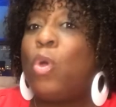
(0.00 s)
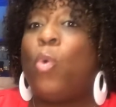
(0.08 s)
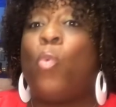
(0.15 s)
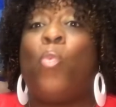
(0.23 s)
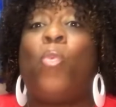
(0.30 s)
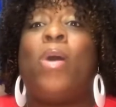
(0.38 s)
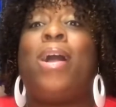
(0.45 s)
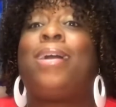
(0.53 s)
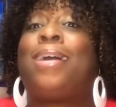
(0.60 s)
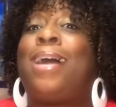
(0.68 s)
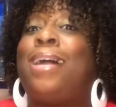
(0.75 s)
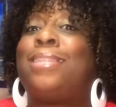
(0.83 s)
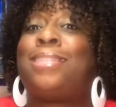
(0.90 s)
what
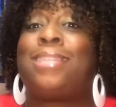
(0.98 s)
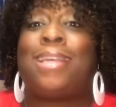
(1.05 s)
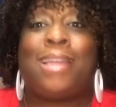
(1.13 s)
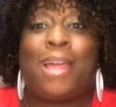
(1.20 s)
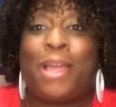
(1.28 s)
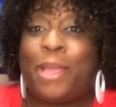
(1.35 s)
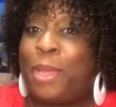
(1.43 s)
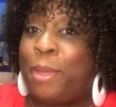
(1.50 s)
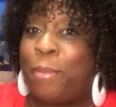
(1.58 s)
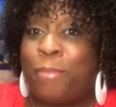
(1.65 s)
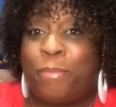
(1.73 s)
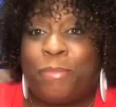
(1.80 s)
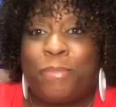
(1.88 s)
God said I
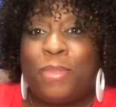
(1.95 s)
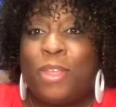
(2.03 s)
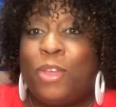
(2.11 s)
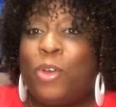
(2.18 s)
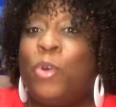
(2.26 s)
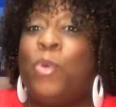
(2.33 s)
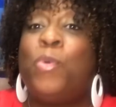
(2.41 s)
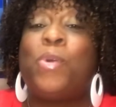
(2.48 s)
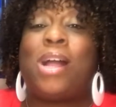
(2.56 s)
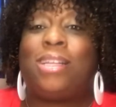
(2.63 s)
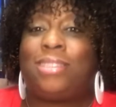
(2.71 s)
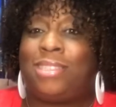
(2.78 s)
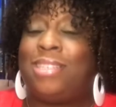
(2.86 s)
am, who
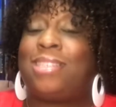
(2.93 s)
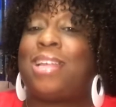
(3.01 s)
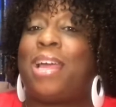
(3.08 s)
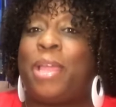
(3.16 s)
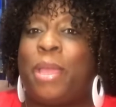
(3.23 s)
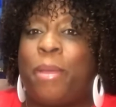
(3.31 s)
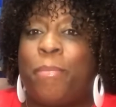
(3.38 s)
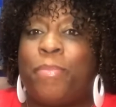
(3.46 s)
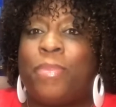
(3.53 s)
God says I am.